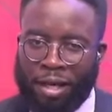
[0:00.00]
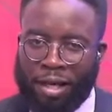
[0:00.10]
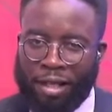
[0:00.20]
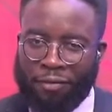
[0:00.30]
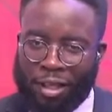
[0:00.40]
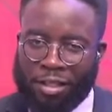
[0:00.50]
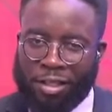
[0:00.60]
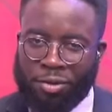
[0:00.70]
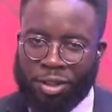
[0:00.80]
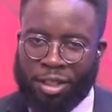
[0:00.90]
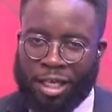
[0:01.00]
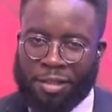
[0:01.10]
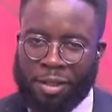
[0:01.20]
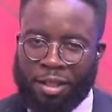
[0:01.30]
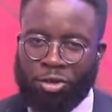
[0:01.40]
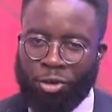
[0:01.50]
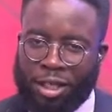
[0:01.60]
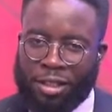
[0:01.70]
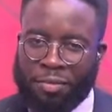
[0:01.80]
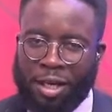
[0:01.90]
The event, which has been
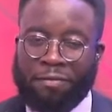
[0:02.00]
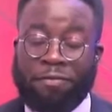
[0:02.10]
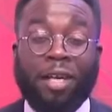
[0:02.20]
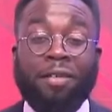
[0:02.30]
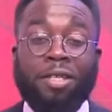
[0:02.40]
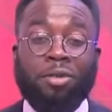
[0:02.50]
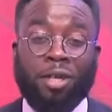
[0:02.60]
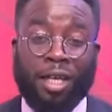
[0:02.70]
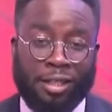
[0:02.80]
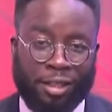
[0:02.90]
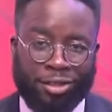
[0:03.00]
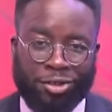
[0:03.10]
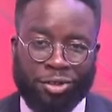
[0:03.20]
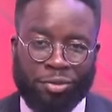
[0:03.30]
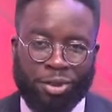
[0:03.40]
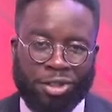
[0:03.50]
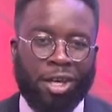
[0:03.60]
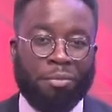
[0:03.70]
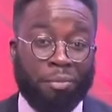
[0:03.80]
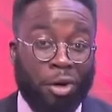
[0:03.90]
graced by various organizations which
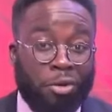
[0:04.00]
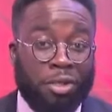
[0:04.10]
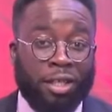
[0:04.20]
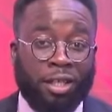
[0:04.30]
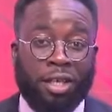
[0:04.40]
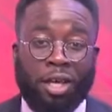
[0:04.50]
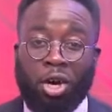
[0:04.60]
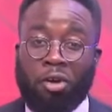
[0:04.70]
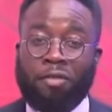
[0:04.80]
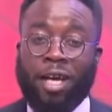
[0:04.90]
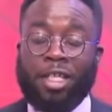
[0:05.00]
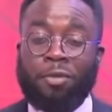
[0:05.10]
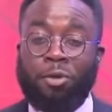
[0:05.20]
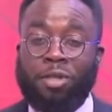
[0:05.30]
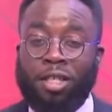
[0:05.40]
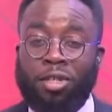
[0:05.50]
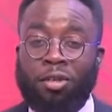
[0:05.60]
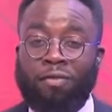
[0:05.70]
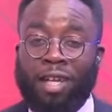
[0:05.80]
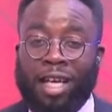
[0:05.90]
are boasting of exportation
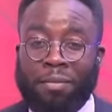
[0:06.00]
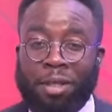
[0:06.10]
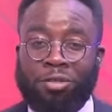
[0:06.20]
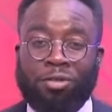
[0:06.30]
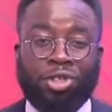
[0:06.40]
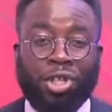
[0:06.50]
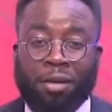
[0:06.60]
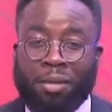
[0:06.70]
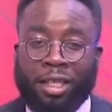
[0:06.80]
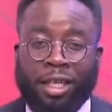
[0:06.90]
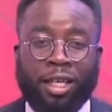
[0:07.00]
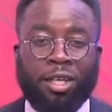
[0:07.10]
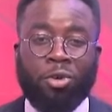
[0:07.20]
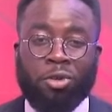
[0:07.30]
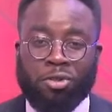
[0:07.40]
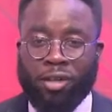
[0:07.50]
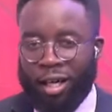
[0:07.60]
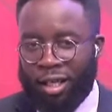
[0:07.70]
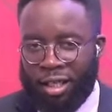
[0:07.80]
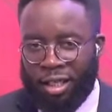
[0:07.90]
of labor to Germany and
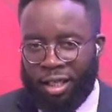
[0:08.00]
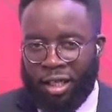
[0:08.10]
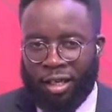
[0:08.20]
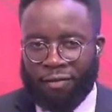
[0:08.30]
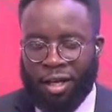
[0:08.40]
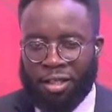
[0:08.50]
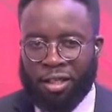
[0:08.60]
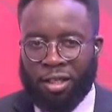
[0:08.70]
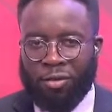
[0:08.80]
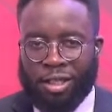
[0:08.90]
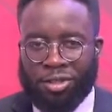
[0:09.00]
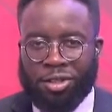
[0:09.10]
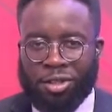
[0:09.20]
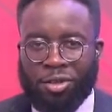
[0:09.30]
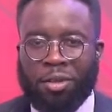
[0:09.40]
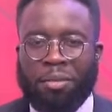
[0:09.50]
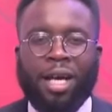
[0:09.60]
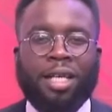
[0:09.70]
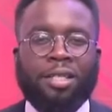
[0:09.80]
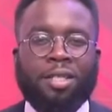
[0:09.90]
Austria, have answered the questions on the
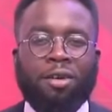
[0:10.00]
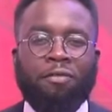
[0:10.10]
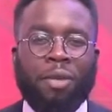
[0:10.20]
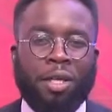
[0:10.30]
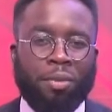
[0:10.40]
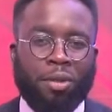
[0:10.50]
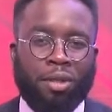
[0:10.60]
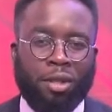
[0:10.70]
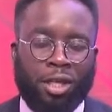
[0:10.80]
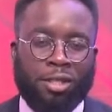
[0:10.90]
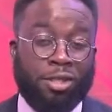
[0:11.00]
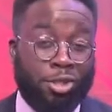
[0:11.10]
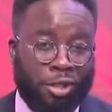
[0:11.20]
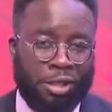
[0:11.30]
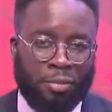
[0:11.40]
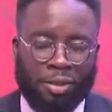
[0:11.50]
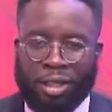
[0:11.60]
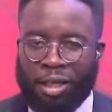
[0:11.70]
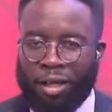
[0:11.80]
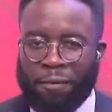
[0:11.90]
minds of people, and students in
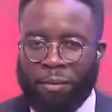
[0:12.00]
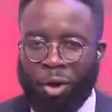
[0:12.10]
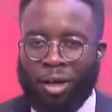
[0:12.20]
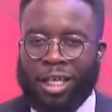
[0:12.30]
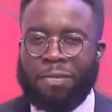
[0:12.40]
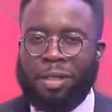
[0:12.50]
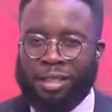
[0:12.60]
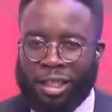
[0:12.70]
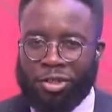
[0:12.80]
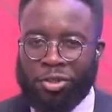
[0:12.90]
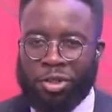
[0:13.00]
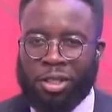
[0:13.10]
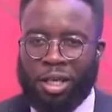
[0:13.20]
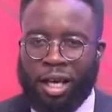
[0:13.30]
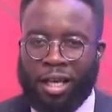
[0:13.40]
particular, on expectations and